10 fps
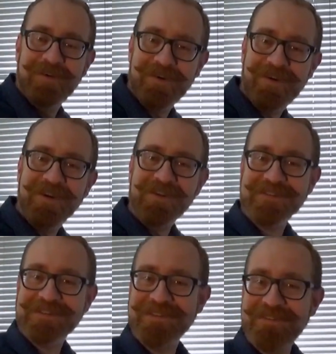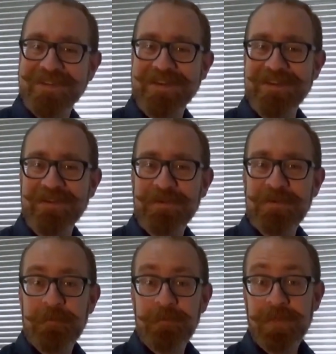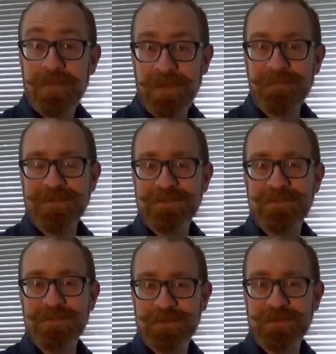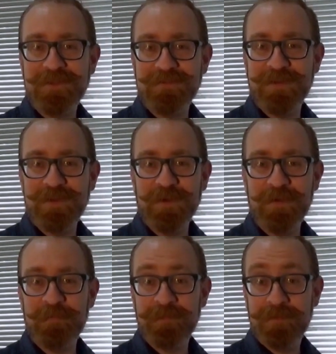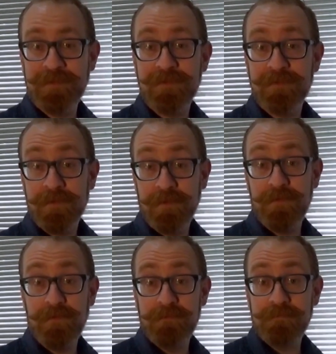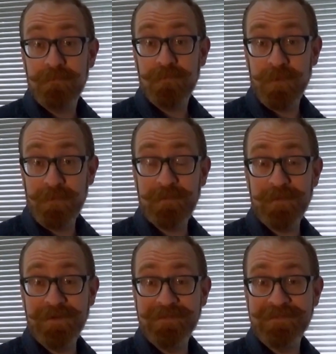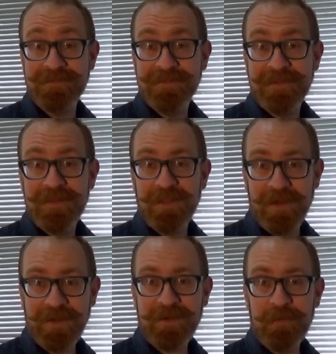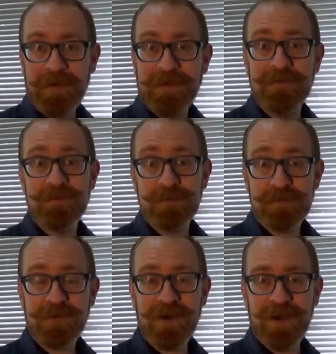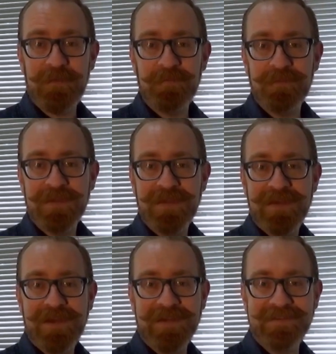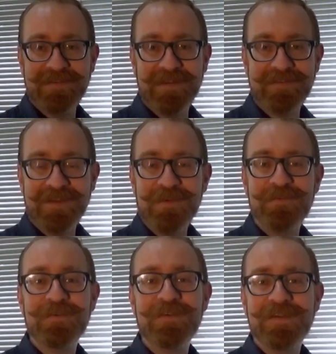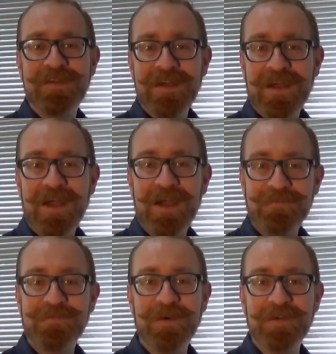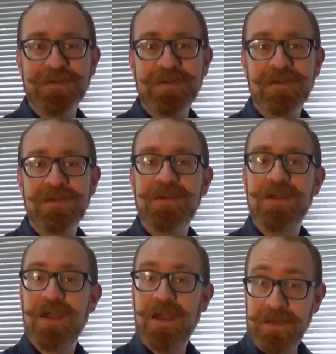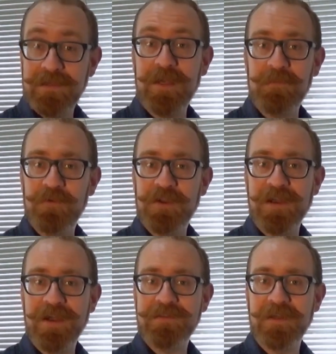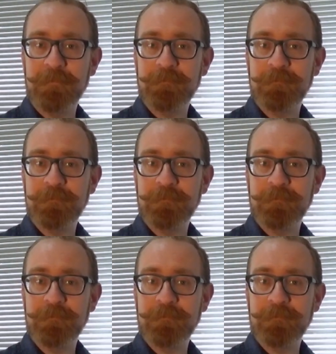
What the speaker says: Hi, you're still here. That means you enjoyed the video. Remember, like, comment and subscribe. And stay safe, have fun, and keep reenacting.